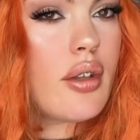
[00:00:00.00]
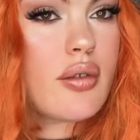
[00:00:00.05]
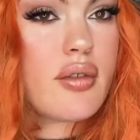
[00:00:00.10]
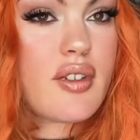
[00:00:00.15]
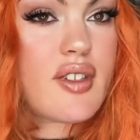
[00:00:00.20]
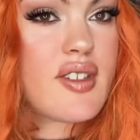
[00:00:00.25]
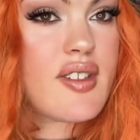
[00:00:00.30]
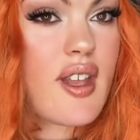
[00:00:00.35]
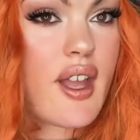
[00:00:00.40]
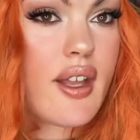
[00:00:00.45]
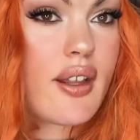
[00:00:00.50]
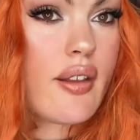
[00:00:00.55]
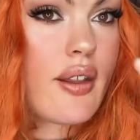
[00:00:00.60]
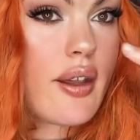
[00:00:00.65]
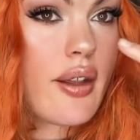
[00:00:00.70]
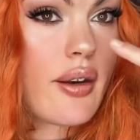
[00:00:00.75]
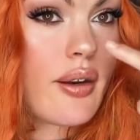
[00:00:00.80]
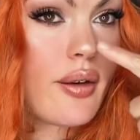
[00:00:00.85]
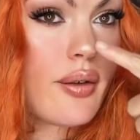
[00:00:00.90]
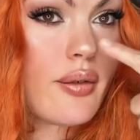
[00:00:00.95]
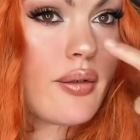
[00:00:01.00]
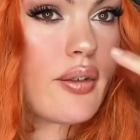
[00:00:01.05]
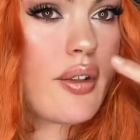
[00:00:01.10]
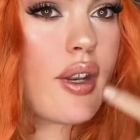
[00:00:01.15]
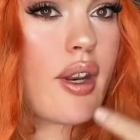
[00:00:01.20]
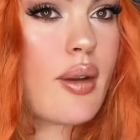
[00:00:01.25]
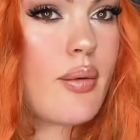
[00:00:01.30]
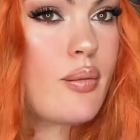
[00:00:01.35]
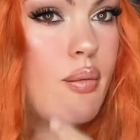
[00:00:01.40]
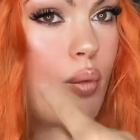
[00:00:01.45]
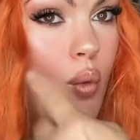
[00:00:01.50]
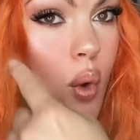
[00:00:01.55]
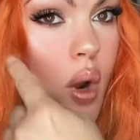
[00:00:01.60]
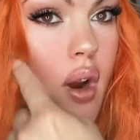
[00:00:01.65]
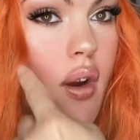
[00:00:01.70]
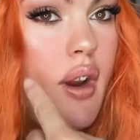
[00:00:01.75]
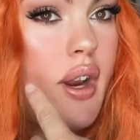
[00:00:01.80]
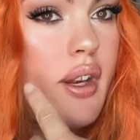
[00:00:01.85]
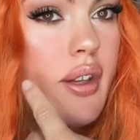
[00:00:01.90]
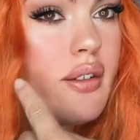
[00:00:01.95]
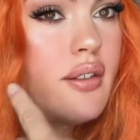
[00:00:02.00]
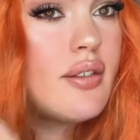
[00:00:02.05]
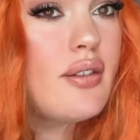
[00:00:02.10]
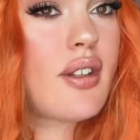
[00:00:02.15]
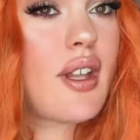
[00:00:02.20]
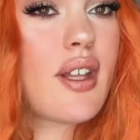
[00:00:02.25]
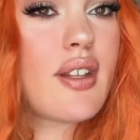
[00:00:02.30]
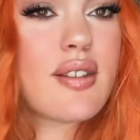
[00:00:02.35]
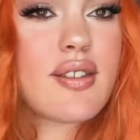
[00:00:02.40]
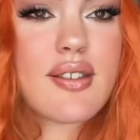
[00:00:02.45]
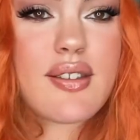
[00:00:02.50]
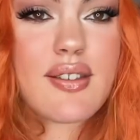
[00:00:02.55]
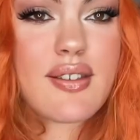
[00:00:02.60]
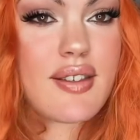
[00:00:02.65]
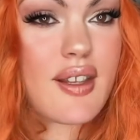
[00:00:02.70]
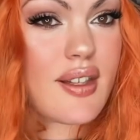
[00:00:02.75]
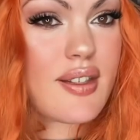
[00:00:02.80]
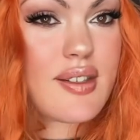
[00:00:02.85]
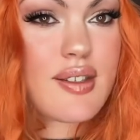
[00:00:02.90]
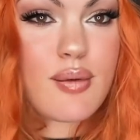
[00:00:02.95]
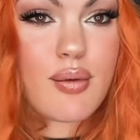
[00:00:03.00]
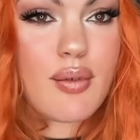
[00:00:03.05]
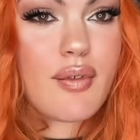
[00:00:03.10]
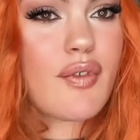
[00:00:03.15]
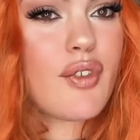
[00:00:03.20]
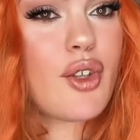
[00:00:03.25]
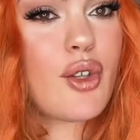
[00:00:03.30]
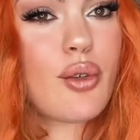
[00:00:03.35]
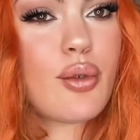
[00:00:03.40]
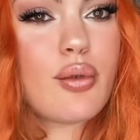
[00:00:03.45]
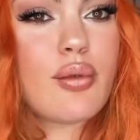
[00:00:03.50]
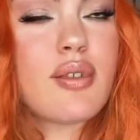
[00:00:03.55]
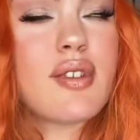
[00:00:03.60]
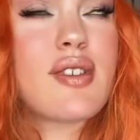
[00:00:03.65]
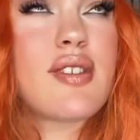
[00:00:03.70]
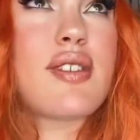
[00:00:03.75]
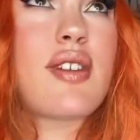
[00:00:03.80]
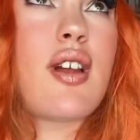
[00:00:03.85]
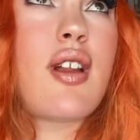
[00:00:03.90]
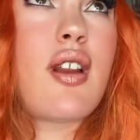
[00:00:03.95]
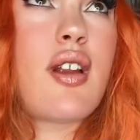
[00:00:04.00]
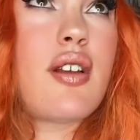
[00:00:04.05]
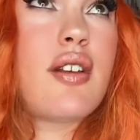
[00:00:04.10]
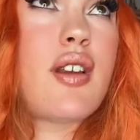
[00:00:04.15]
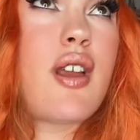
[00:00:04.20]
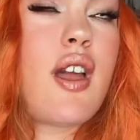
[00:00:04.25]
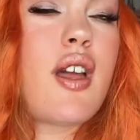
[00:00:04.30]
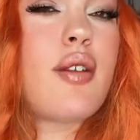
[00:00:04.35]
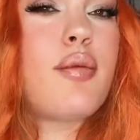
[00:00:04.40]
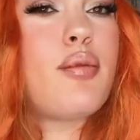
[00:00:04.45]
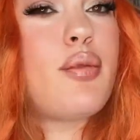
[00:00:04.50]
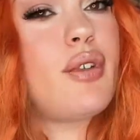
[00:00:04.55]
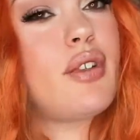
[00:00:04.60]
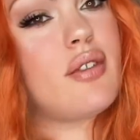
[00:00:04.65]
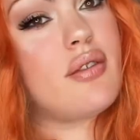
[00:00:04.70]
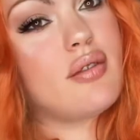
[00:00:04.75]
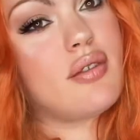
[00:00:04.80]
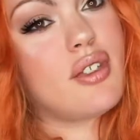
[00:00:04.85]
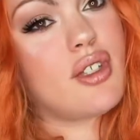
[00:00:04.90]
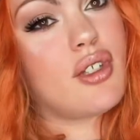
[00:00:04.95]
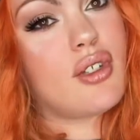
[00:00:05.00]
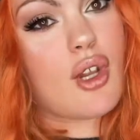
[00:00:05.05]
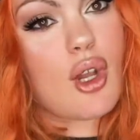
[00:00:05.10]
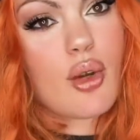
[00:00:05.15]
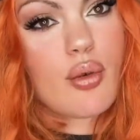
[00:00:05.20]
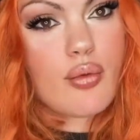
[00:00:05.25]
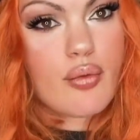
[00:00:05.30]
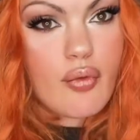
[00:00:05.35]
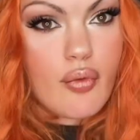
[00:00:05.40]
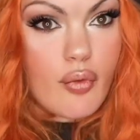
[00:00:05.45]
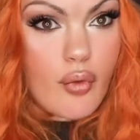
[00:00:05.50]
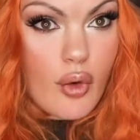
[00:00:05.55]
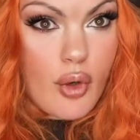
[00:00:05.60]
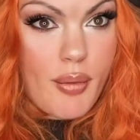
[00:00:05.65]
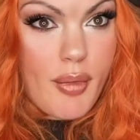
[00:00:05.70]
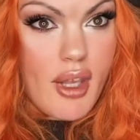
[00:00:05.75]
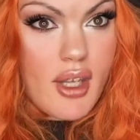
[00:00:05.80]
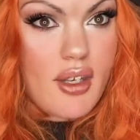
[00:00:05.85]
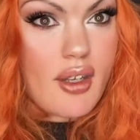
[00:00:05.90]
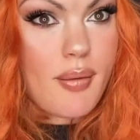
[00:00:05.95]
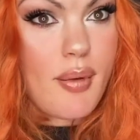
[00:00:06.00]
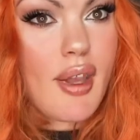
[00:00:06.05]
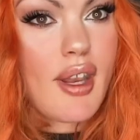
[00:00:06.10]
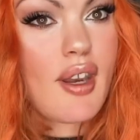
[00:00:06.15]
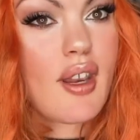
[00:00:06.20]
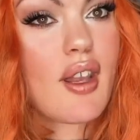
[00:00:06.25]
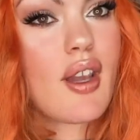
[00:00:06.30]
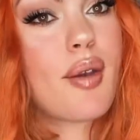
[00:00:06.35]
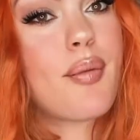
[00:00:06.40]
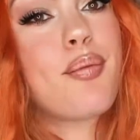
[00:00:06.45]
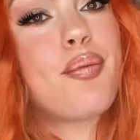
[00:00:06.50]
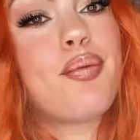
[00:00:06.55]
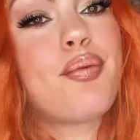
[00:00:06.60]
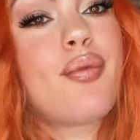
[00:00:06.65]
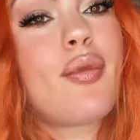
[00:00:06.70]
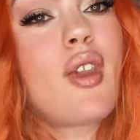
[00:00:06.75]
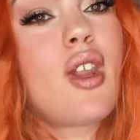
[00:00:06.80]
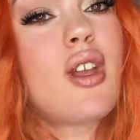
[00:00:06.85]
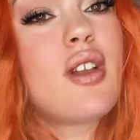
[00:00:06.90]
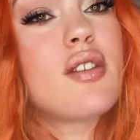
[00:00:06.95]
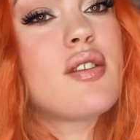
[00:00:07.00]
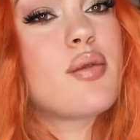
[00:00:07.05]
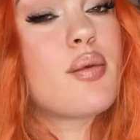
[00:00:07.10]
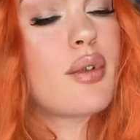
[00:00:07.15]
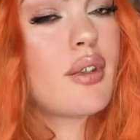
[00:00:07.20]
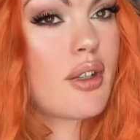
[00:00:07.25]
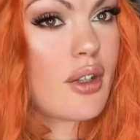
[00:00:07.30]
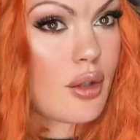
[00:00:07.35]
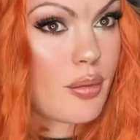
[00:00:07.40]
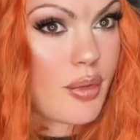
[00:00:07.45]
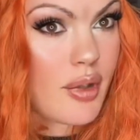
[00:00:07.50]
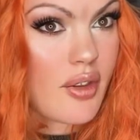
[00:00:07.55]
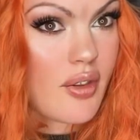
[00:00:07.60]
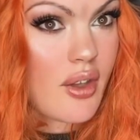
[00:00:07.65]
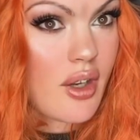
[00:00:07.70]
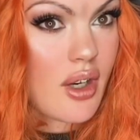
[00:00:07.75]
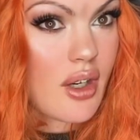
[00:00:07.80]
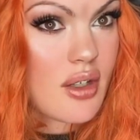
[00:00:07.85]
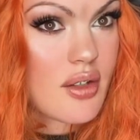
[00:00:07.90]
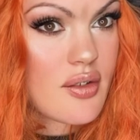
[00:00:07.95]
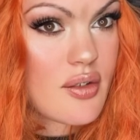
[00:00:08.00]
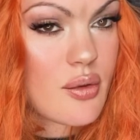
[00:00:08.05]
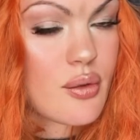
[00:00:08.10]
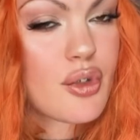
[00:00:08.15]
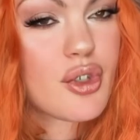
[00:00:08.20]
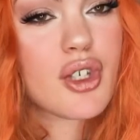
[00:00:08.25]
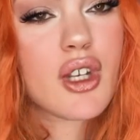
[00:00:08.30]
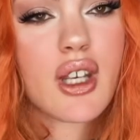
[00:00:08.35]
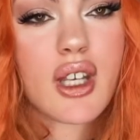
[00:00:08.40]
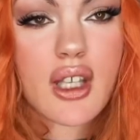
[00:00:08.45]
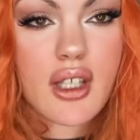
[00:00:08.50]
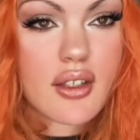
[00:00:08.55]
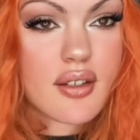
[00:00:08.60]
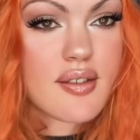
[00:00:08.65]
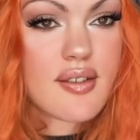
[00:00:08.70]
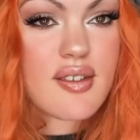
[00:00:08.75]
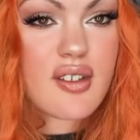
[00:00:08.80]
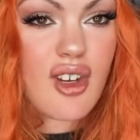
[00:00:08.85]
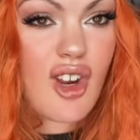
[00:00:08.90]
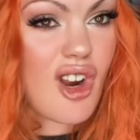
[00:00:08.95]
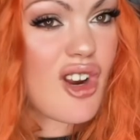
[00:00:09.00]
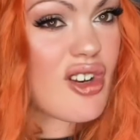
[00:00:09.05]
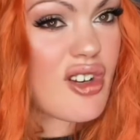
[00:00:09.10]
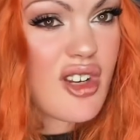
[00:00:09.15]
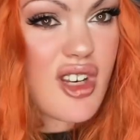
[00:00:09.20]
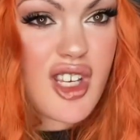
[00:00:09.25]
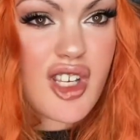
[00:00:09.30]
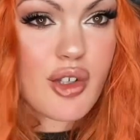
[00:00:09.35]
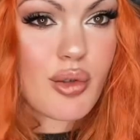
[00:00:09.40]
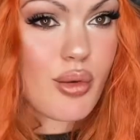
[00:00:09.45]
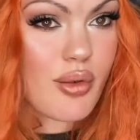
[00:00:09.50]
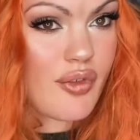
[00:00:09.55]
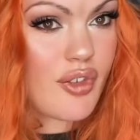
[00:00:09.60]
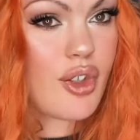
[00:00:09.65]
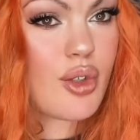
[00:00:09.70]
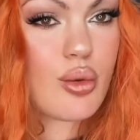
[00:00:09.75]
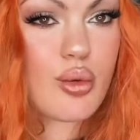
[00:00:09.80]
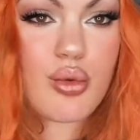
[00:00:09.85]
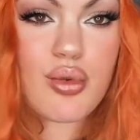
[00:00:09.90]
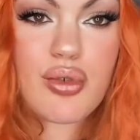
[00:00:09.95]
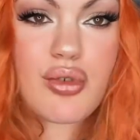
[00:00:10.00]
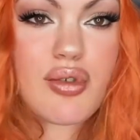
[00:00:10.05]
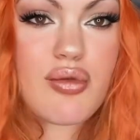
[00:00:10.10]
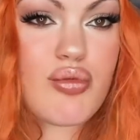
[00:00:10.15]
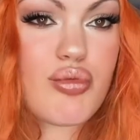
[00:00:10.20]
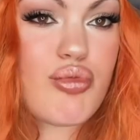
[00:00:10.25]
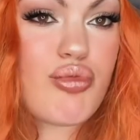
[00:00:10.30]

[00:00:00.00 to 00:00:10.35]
This highlighter that I'm wearing, that's a review. It's not on yet, but you know, for Mandi Mania, it's one that'll be there. So chickens, gardening, reviews.